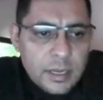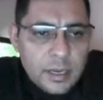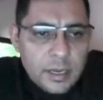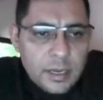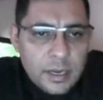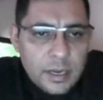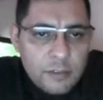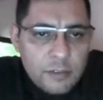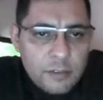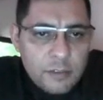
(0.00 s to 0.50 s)
the
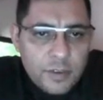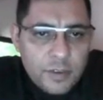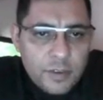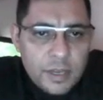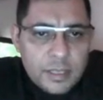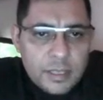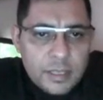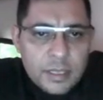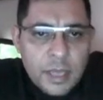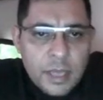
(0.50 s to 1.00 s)
noun
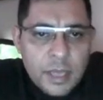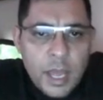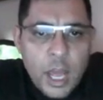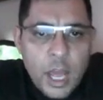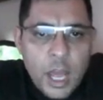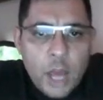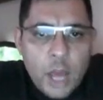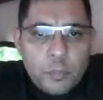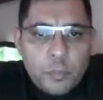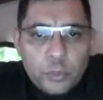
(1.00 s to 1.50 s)
phrase.
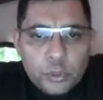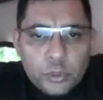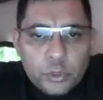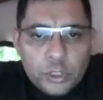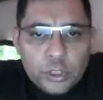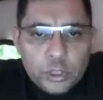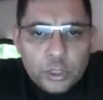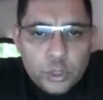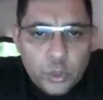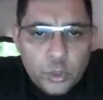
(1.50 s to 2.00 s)
Put
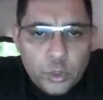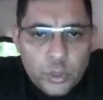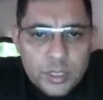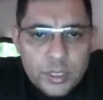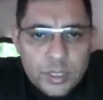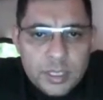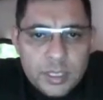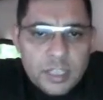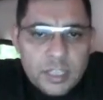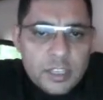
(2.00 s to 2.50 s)
the
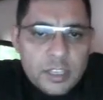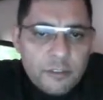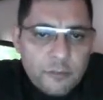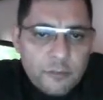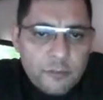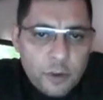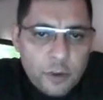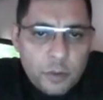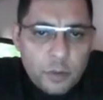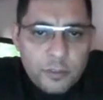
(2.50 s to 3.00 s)
toys is a
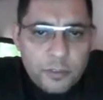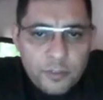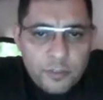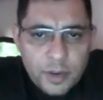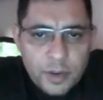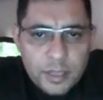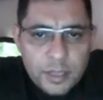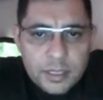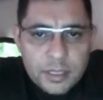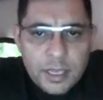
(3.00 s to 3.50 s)
verb
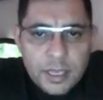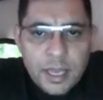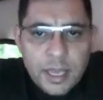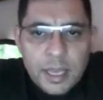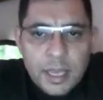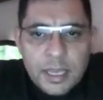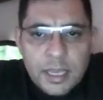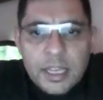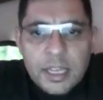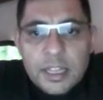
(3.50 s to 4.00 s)
phrase.
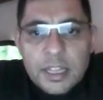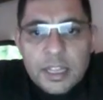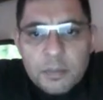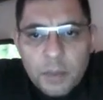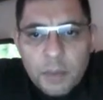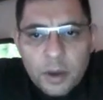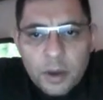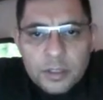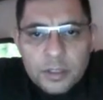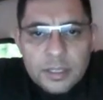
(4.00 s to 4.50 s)
In the
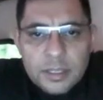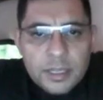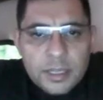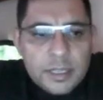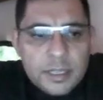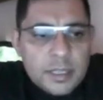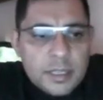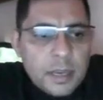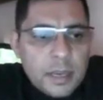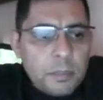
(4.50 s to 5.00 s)
box
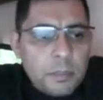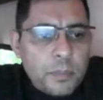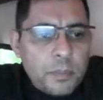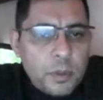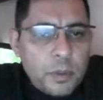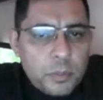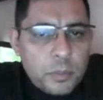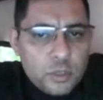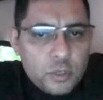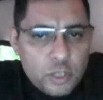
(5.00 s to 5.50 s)
is a
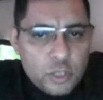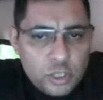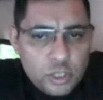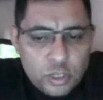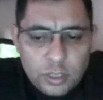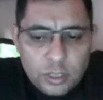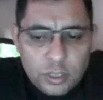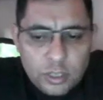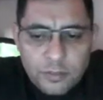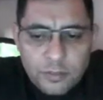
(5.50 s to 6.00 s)

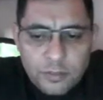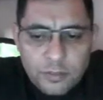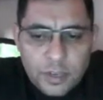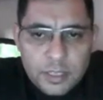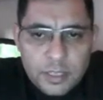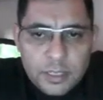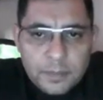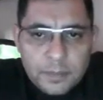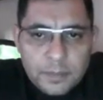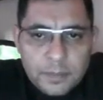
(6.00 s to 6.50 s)
prepositional
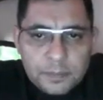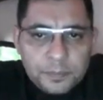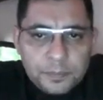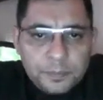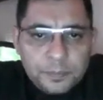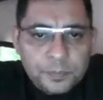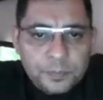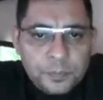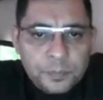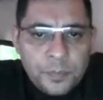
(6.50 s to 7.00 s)
phrase.
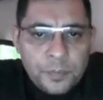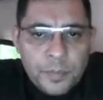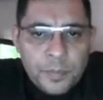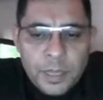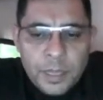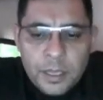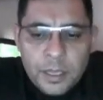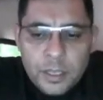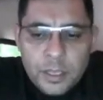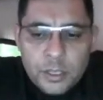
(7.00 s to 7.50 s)

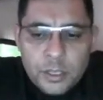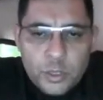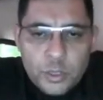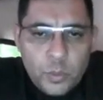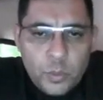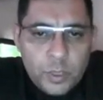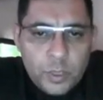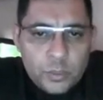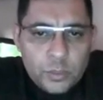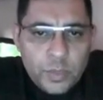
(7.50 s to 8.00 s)
So
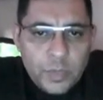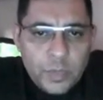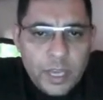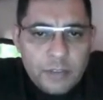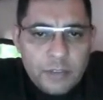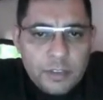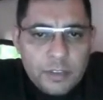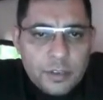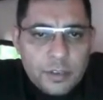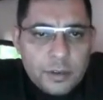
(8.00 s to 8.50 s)
what do we
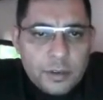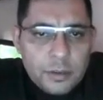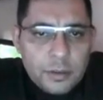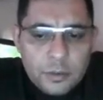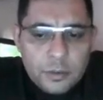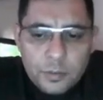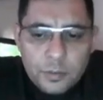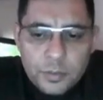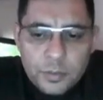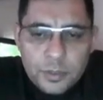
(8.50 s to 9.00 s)
have here?
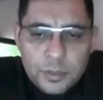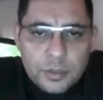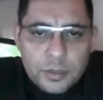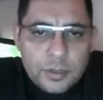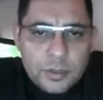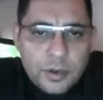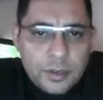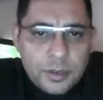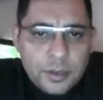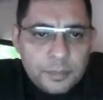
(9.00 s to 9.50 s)
Oops,
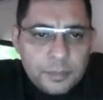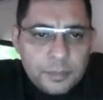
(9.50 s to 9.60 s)
sorry.